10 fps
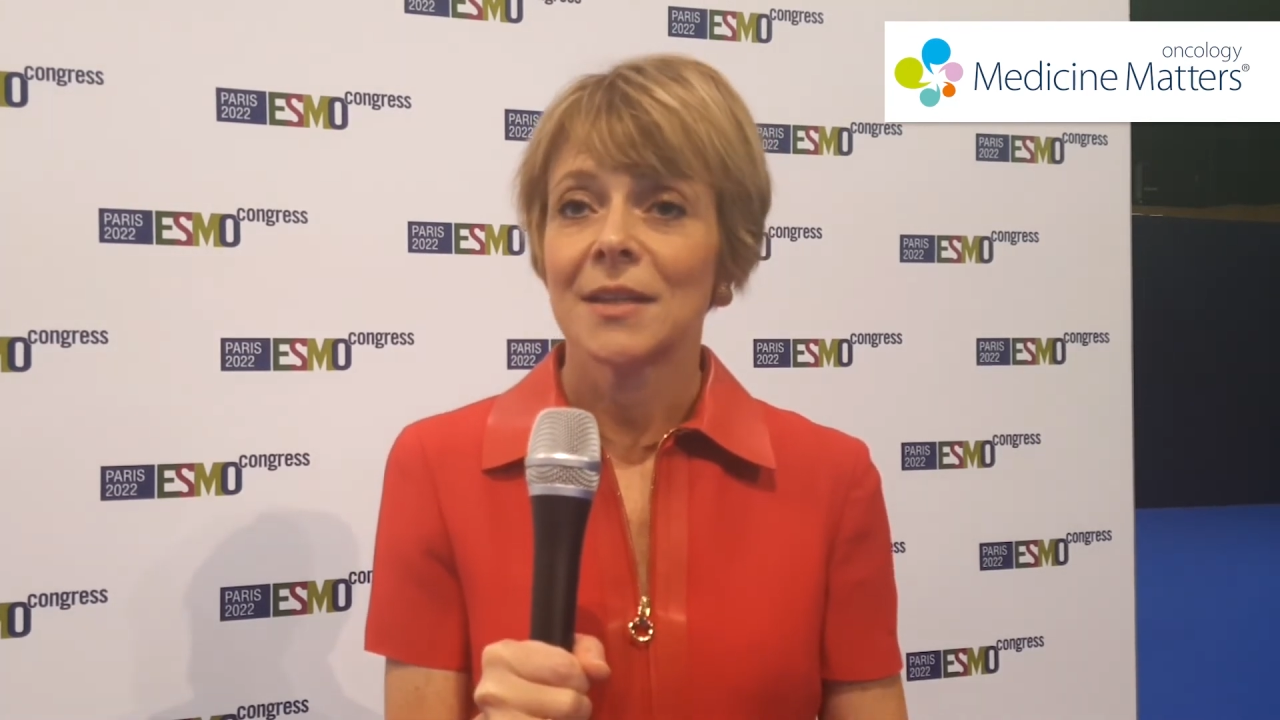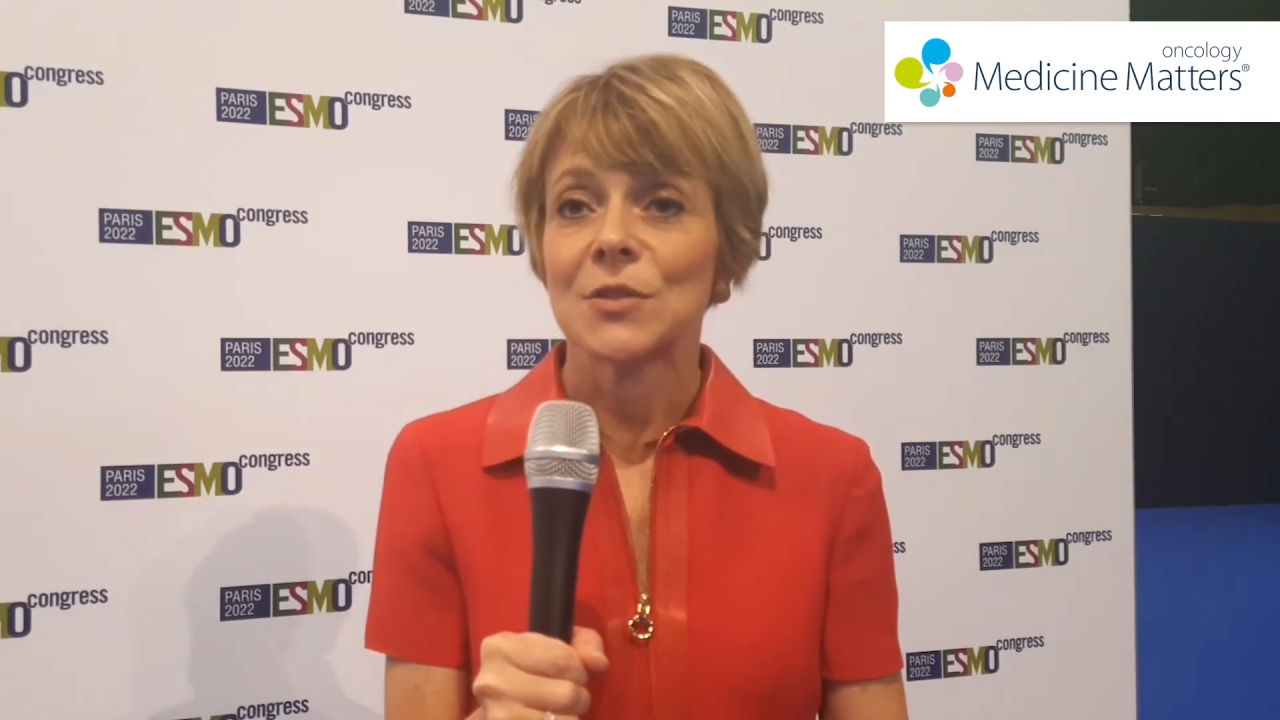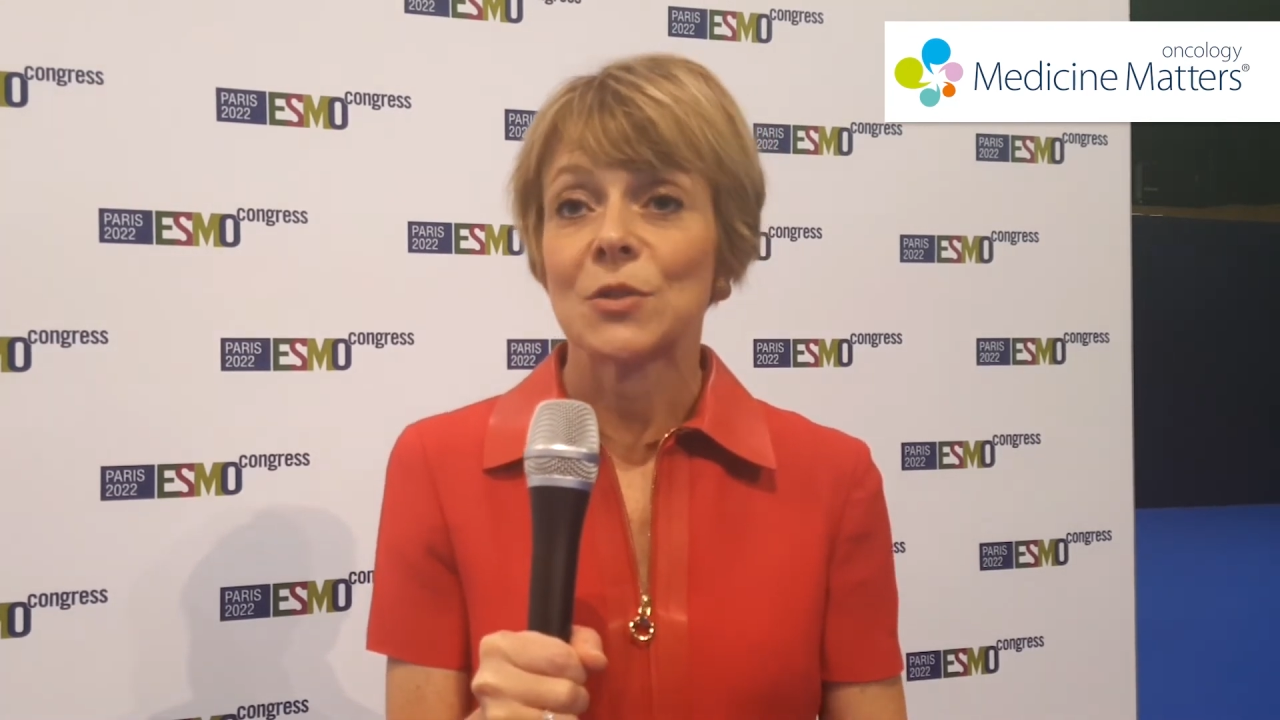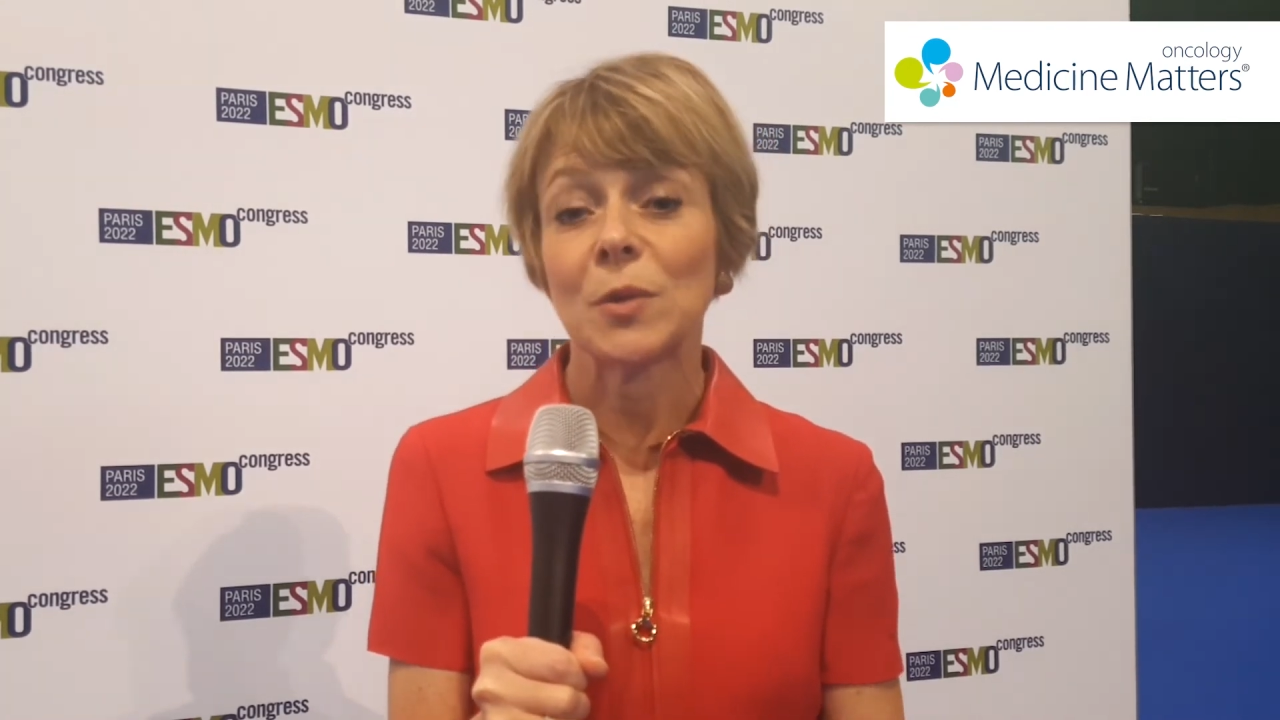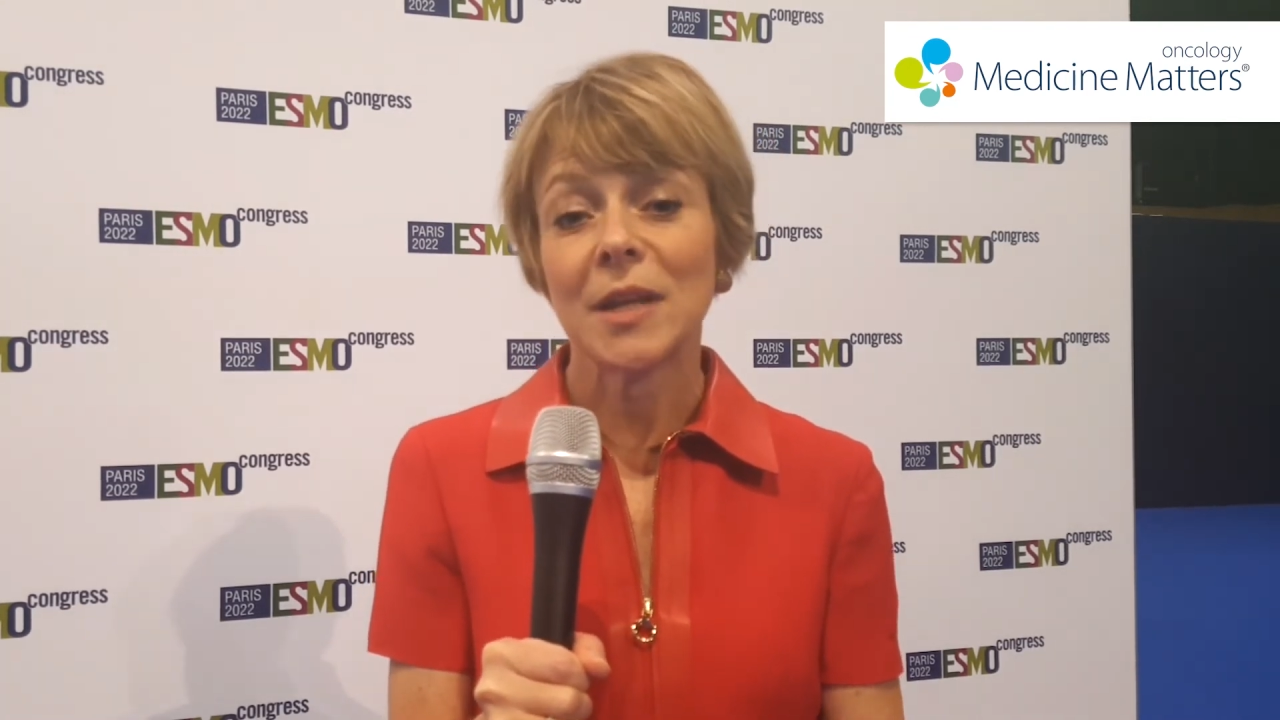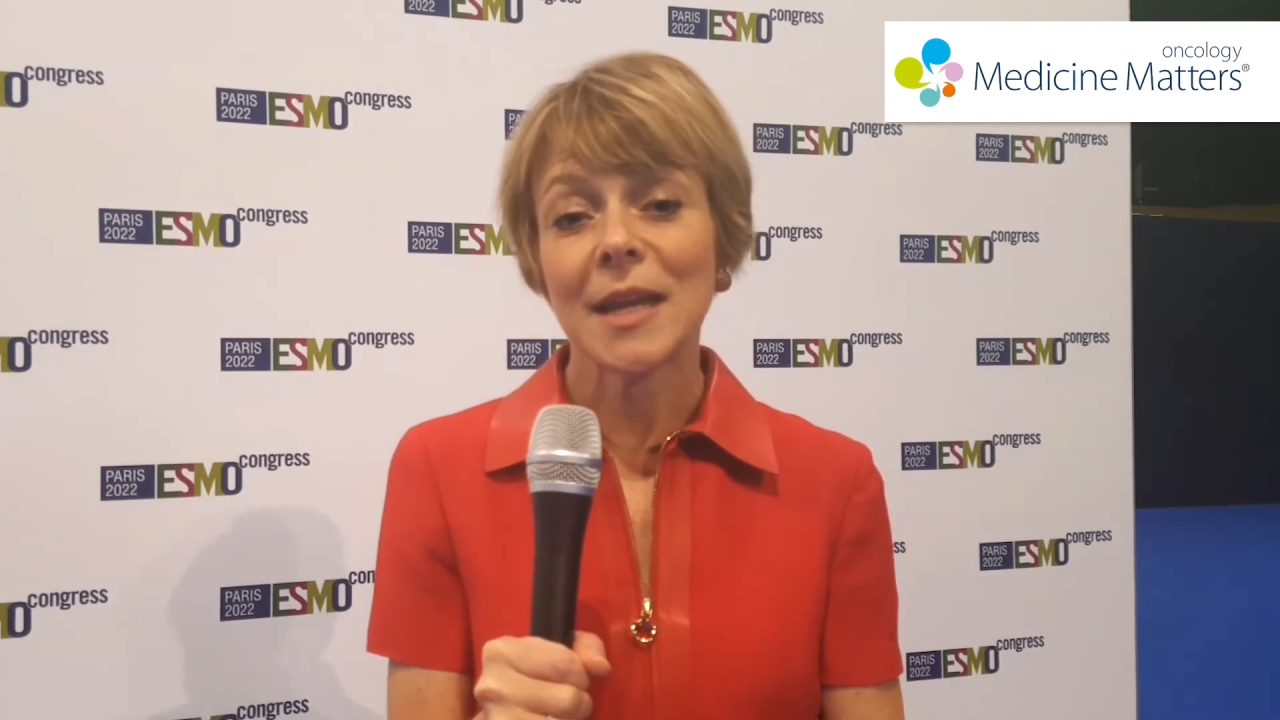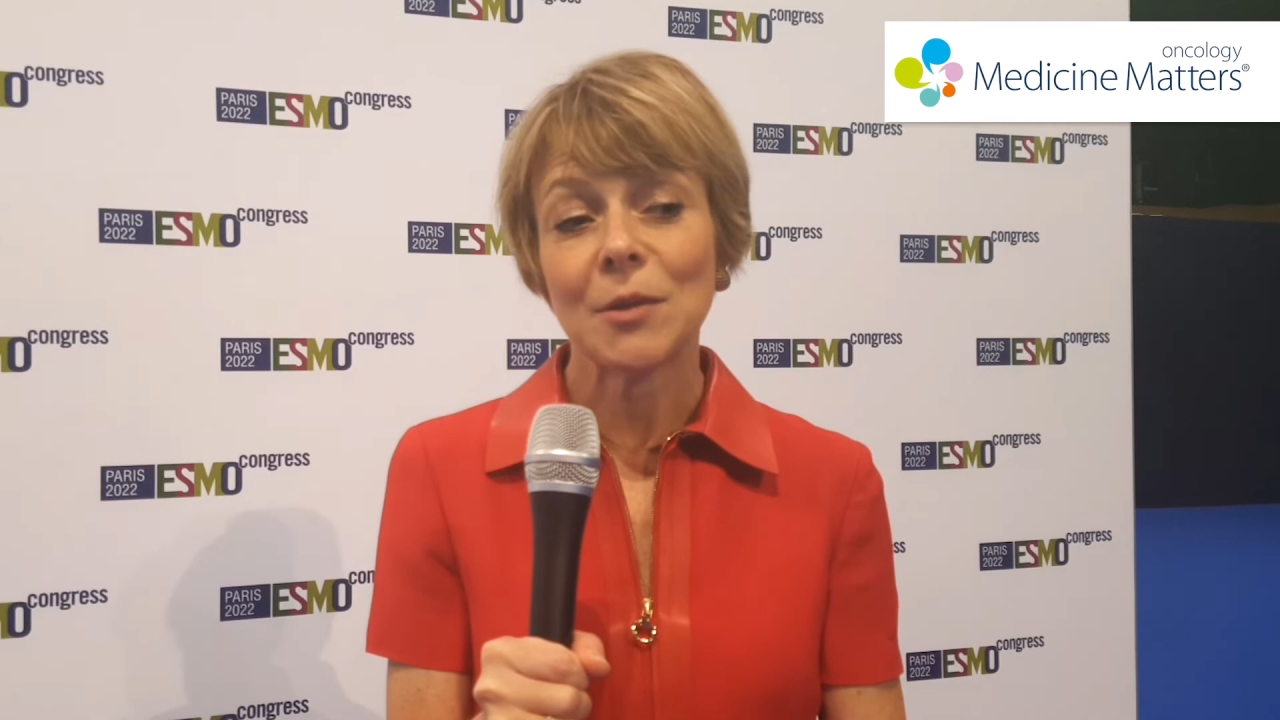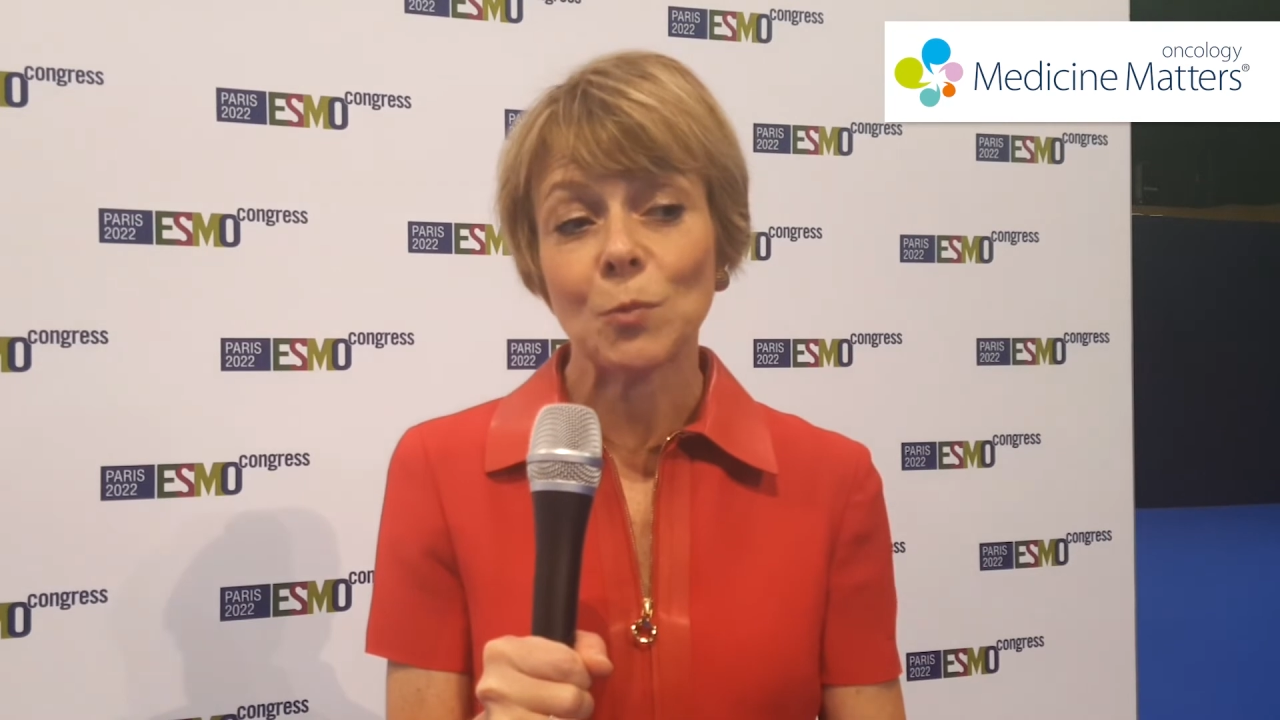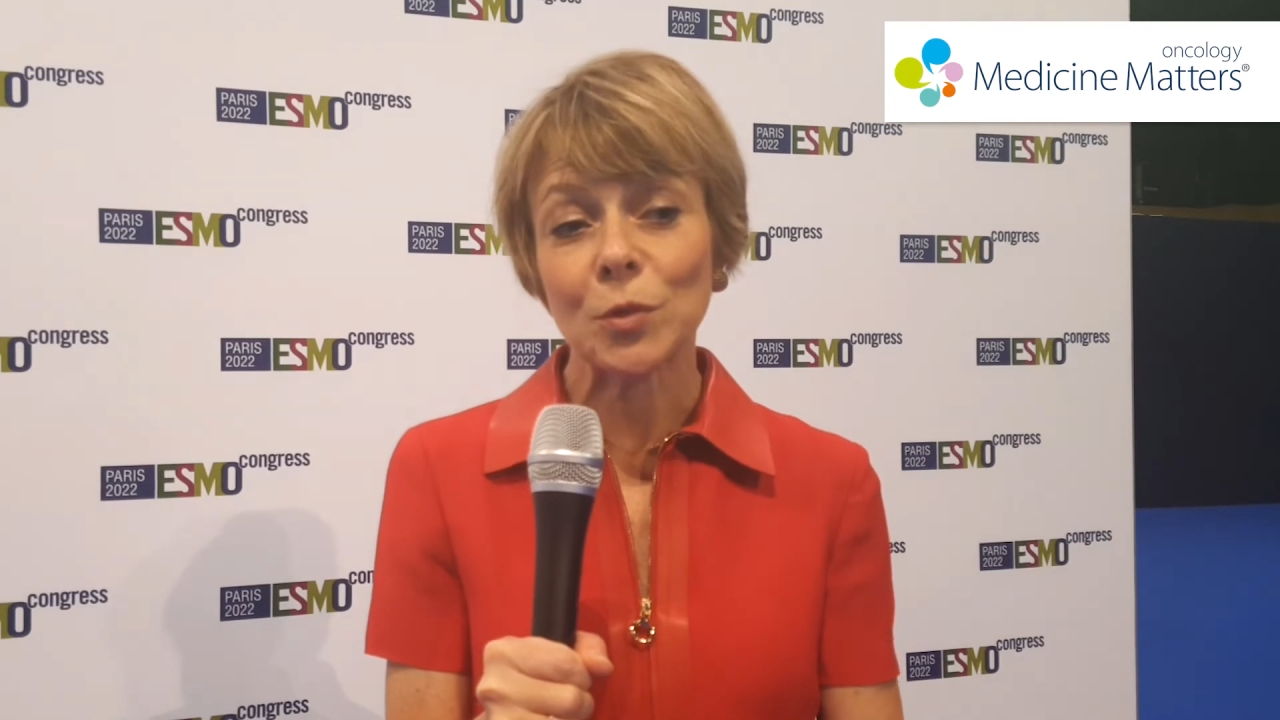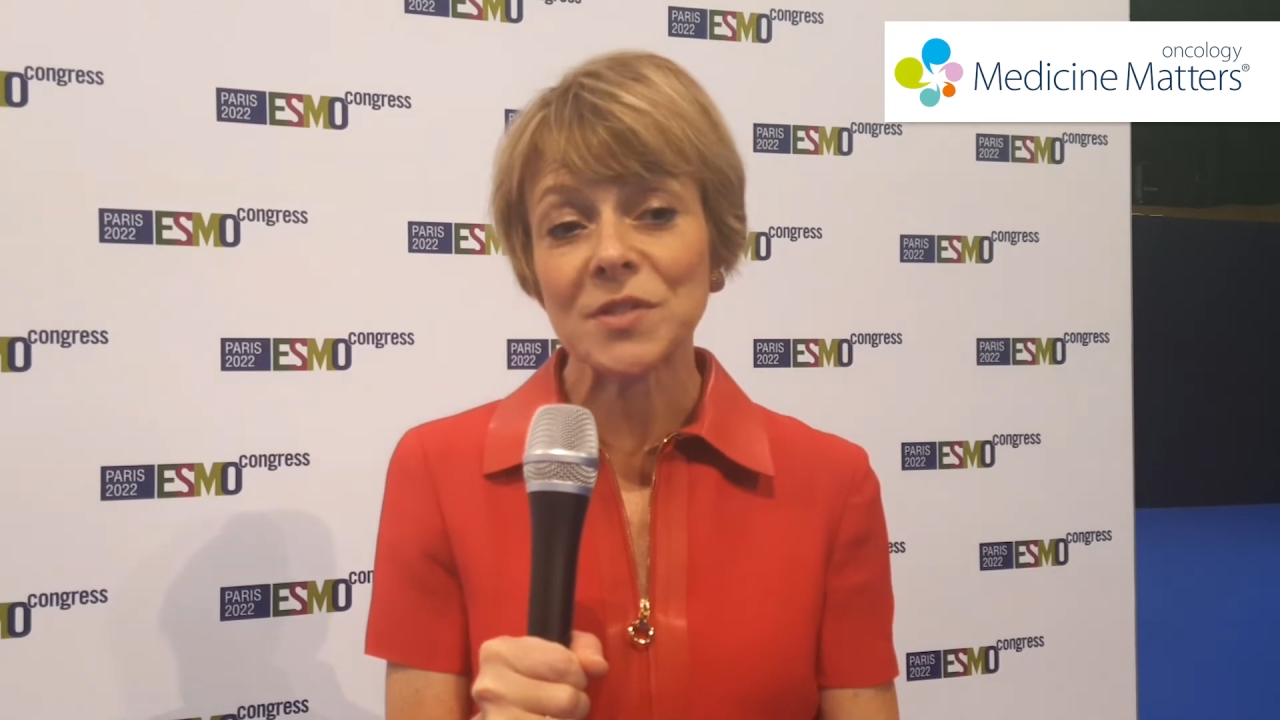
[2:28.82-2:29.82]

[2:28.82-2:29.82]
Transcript: So we'll